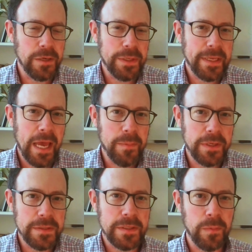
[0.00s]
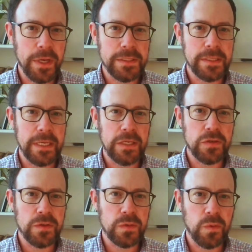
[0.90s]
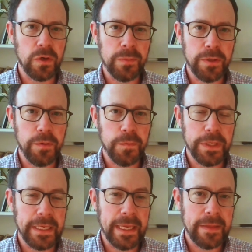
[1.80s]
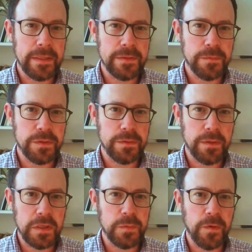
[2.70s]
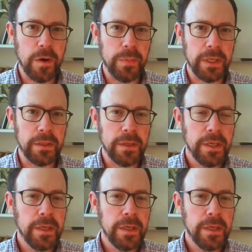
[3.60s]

you know, it can be in some ways a dangerous world, but hopefully, again, these have thus far been